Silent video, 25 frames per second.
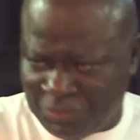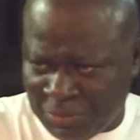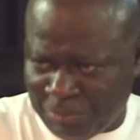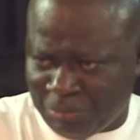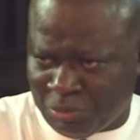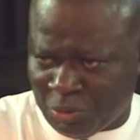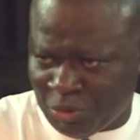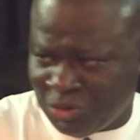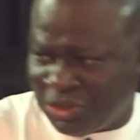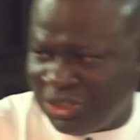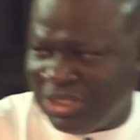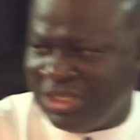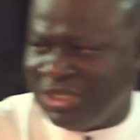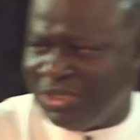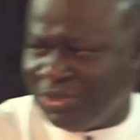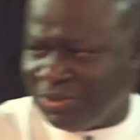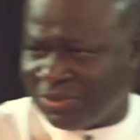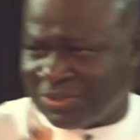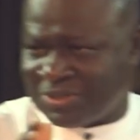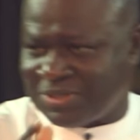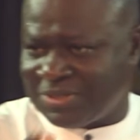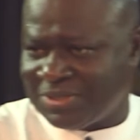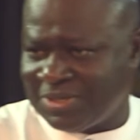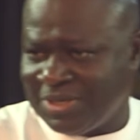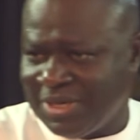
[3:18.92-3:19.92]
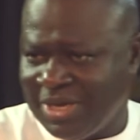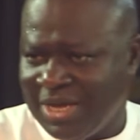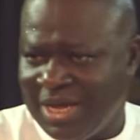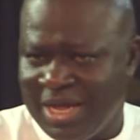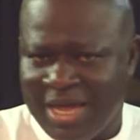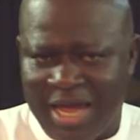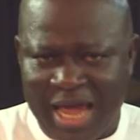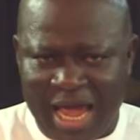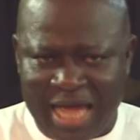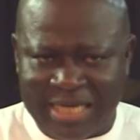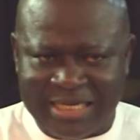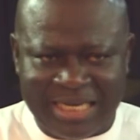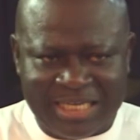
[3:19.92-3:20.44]
the procedures.
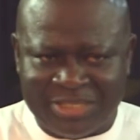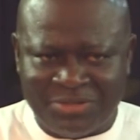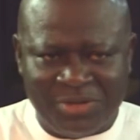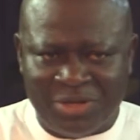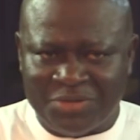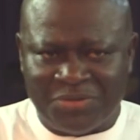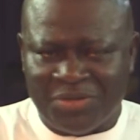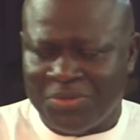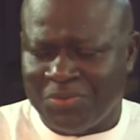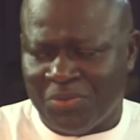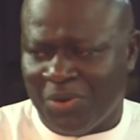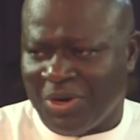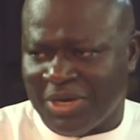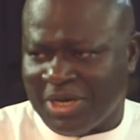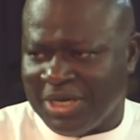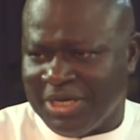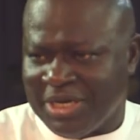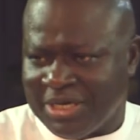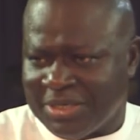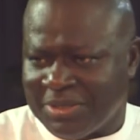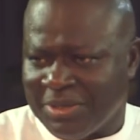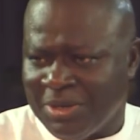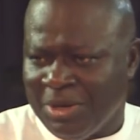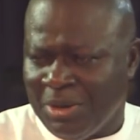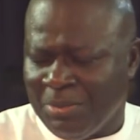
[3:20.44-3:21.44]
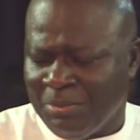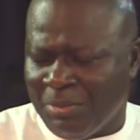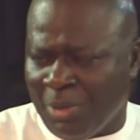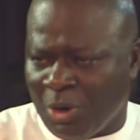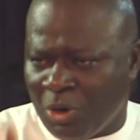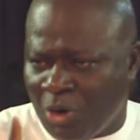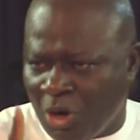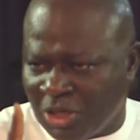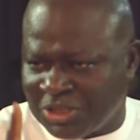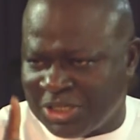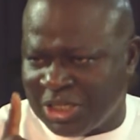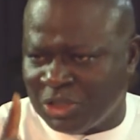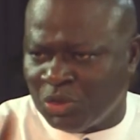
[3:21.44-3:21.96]
And there's nothing wrong in it. But
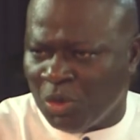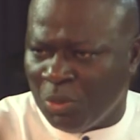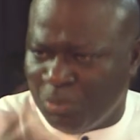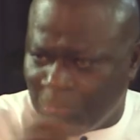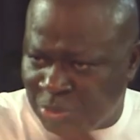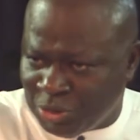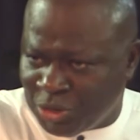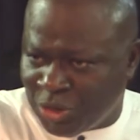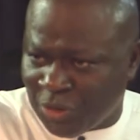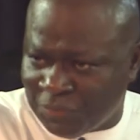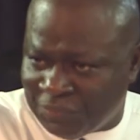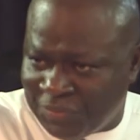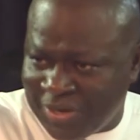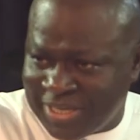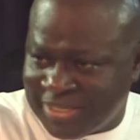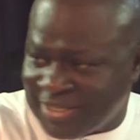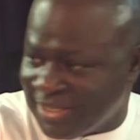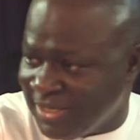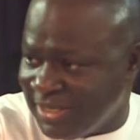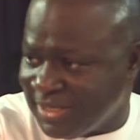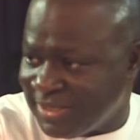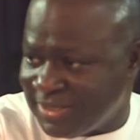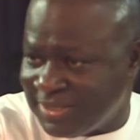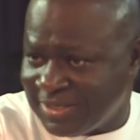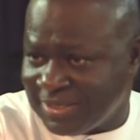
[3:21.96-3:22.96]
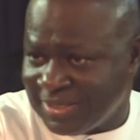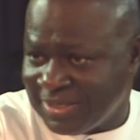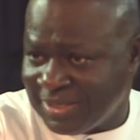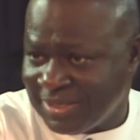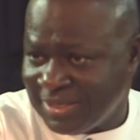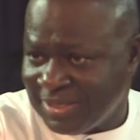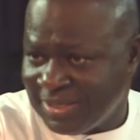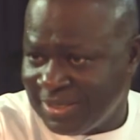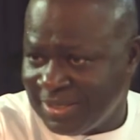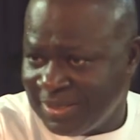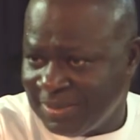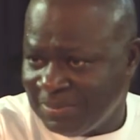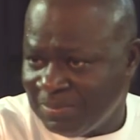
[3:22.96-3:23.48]
God says, don't put your faith in it.
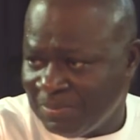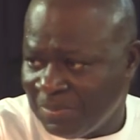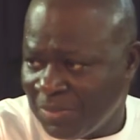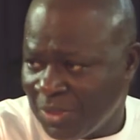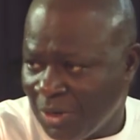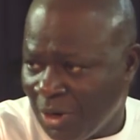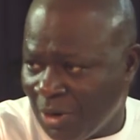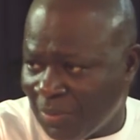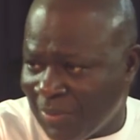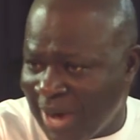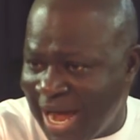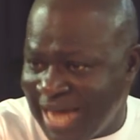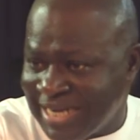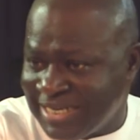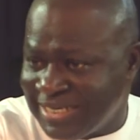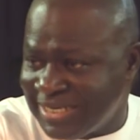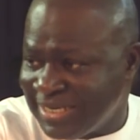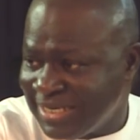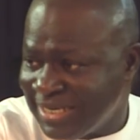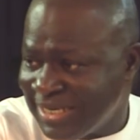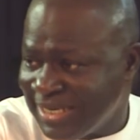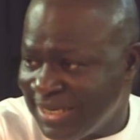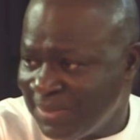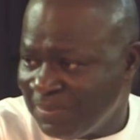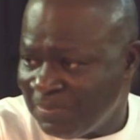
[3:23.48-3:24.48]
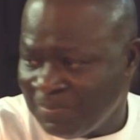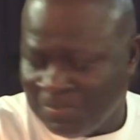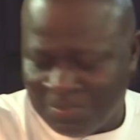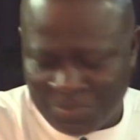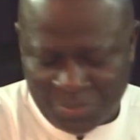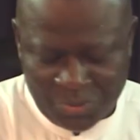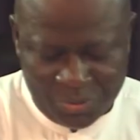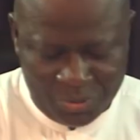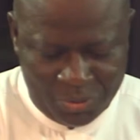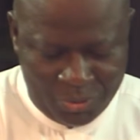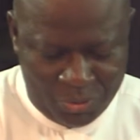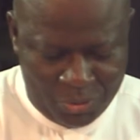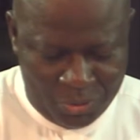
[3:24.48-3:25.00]
All right?
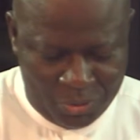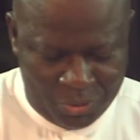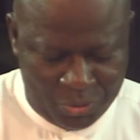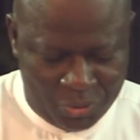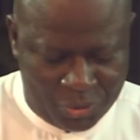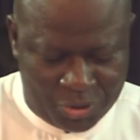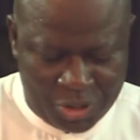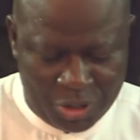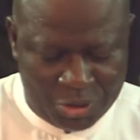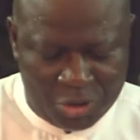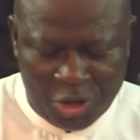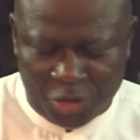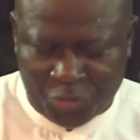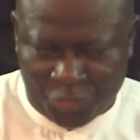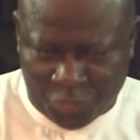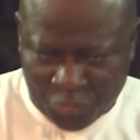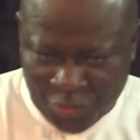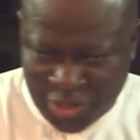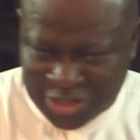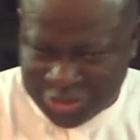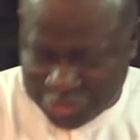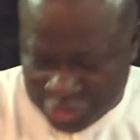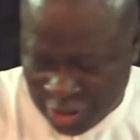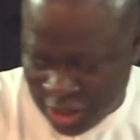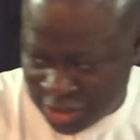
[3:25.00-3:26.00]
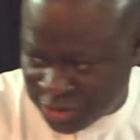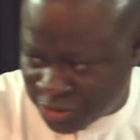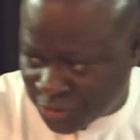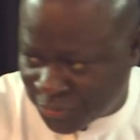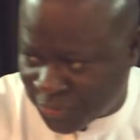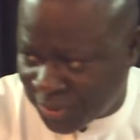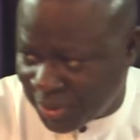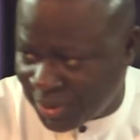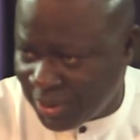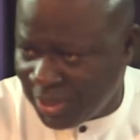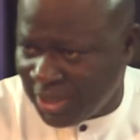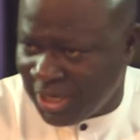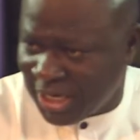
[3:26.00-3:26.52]
You can go through a
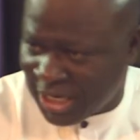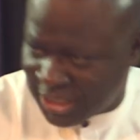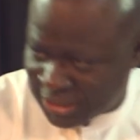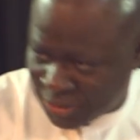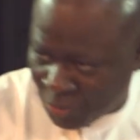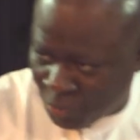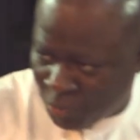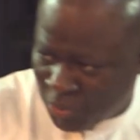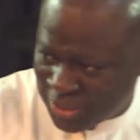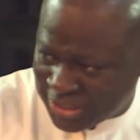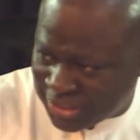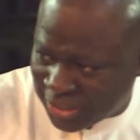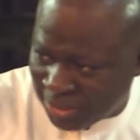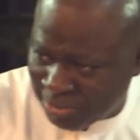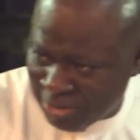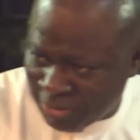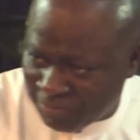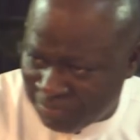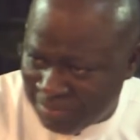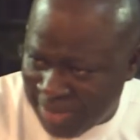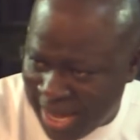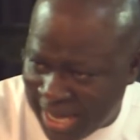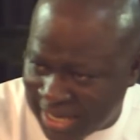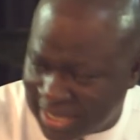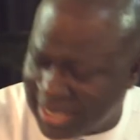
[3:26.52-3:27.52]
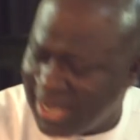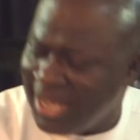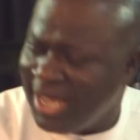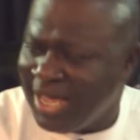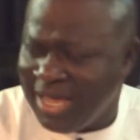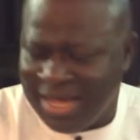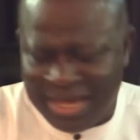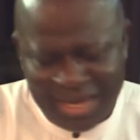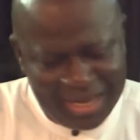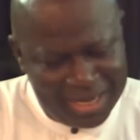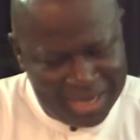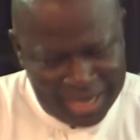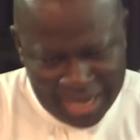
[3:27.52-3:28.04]
surgery. It's the wisdom of men.
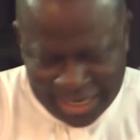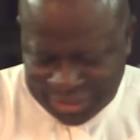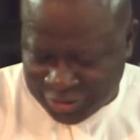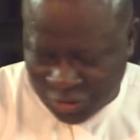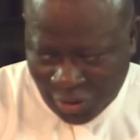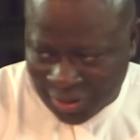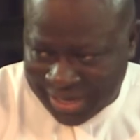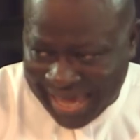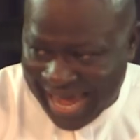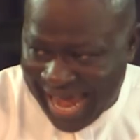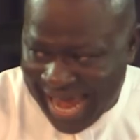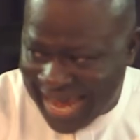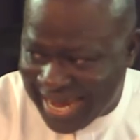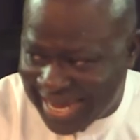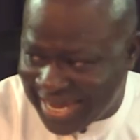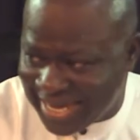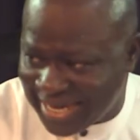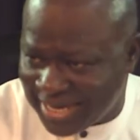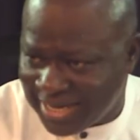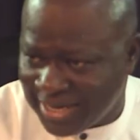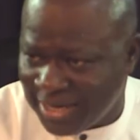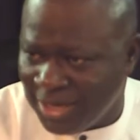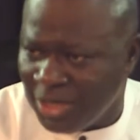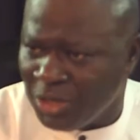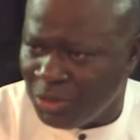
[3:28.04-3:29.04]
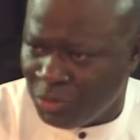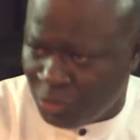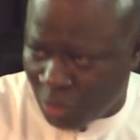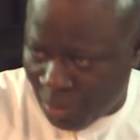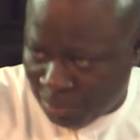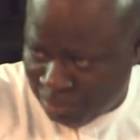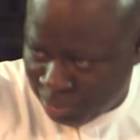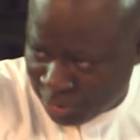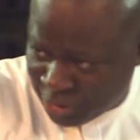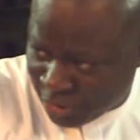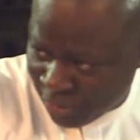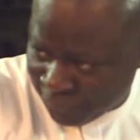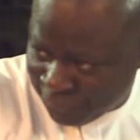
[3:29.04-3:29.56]
It's okay. Don't
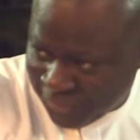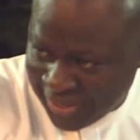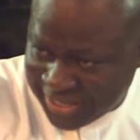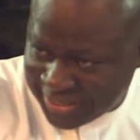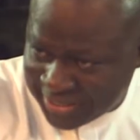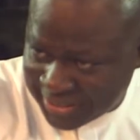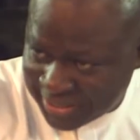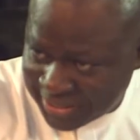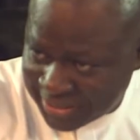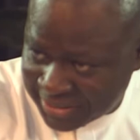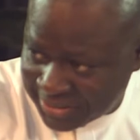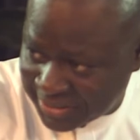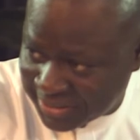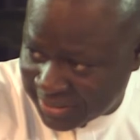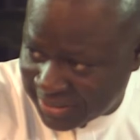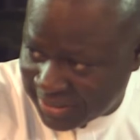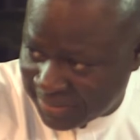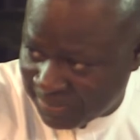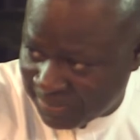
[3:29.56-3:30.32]
put your faith in it.